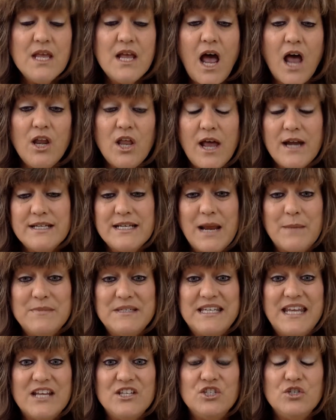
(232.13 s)
A lot of
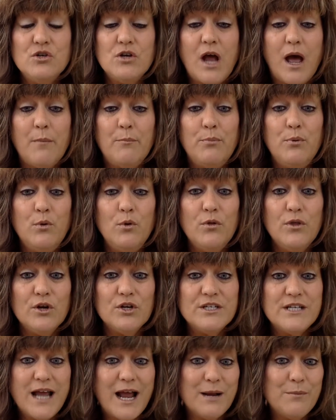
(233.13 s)
times kids do not pull
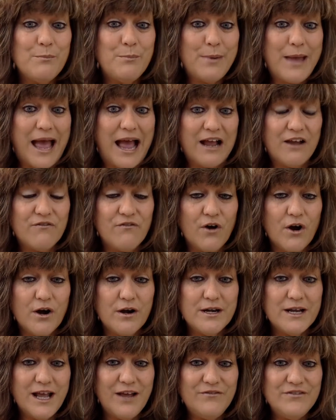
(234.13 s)
their tongue back far
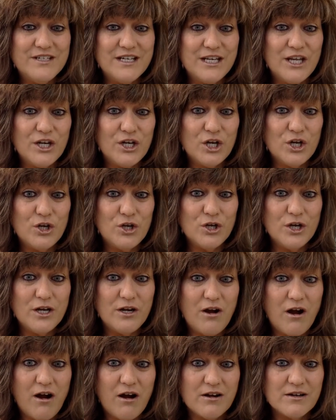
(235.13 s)
enough to get a
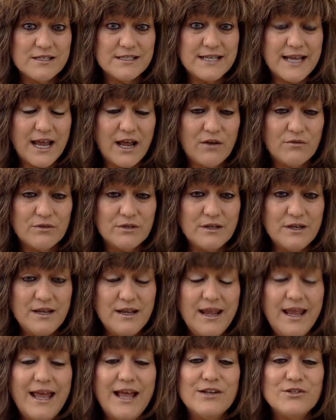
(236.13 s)
good R sound.
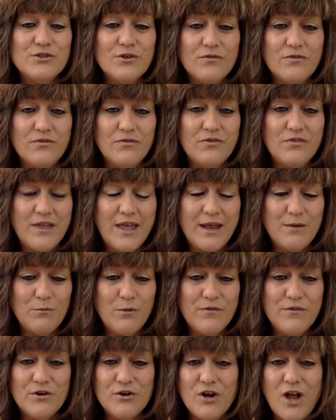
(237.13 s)
And so that
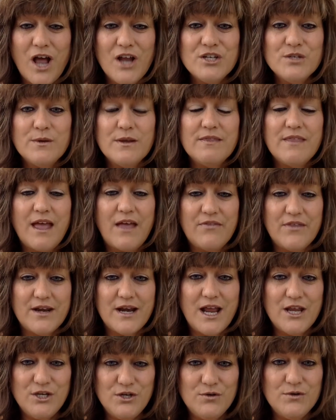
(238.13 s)
when they're not doing that, then
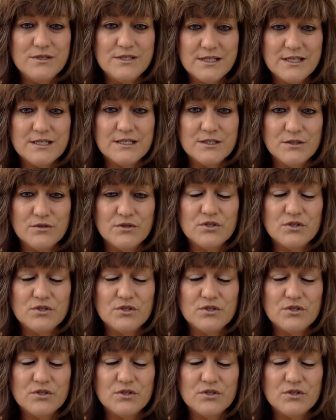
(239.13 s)
I use this little